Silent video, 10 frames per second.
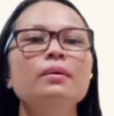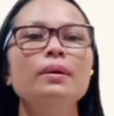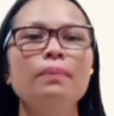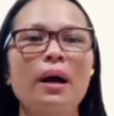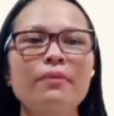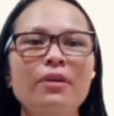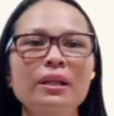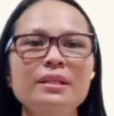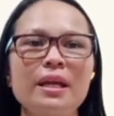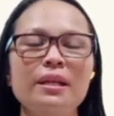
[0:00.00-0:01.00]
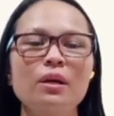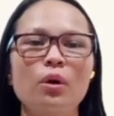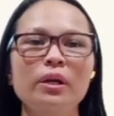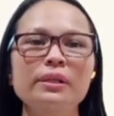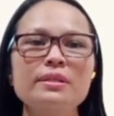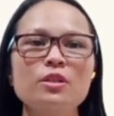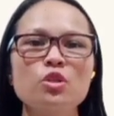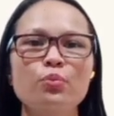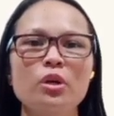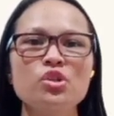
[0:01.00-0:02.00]
by validating artist
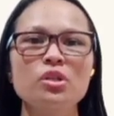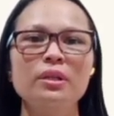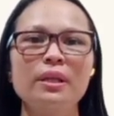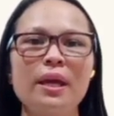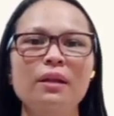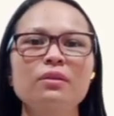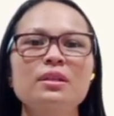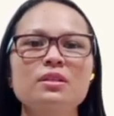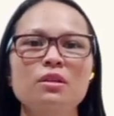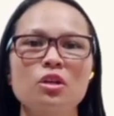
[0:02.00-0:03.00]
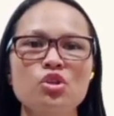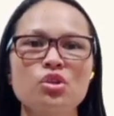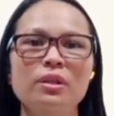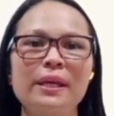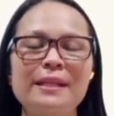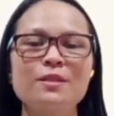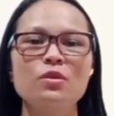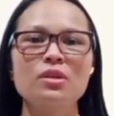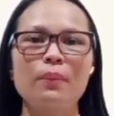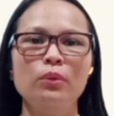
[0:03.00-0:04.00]
expression and discussion into
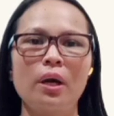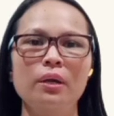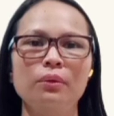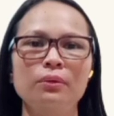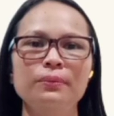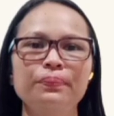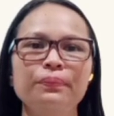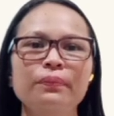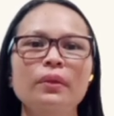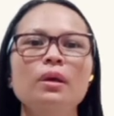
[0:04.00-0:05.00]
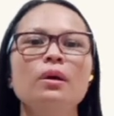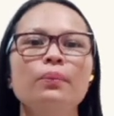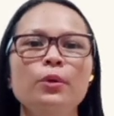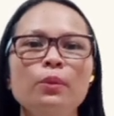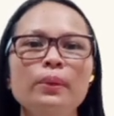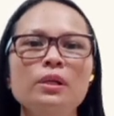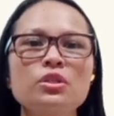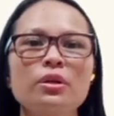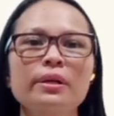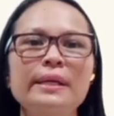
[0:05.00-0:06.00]
subtitle. Pupils
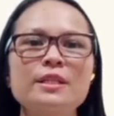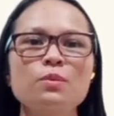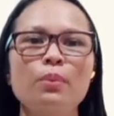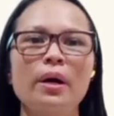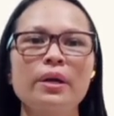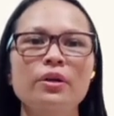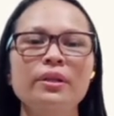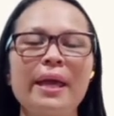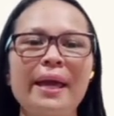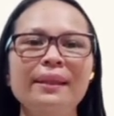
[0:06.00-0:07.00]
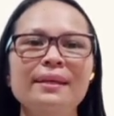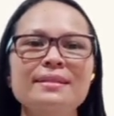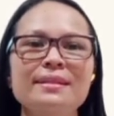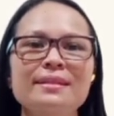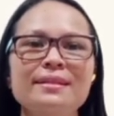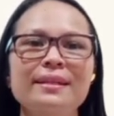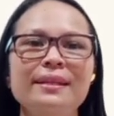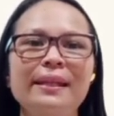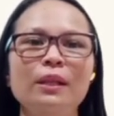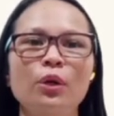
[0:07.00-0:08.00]
are inspired and assisted
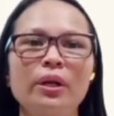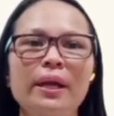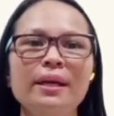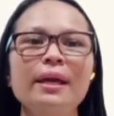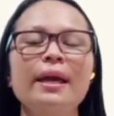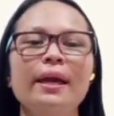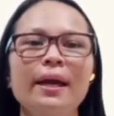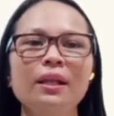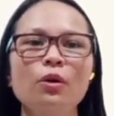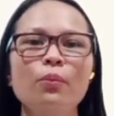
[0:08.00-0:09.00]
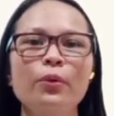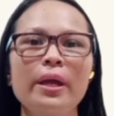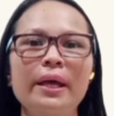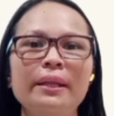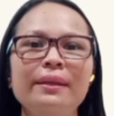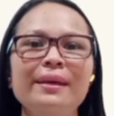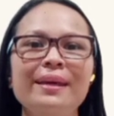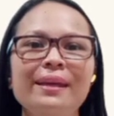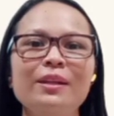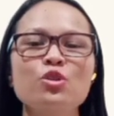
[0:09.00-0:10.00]
in learning and comprehending
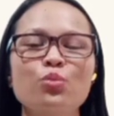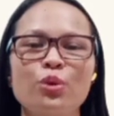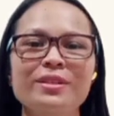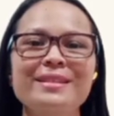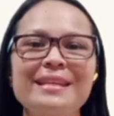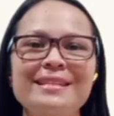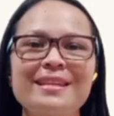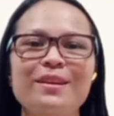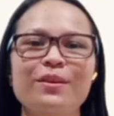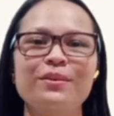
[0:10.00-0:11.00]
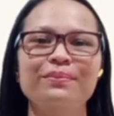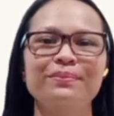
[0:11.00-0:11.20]
English words easier.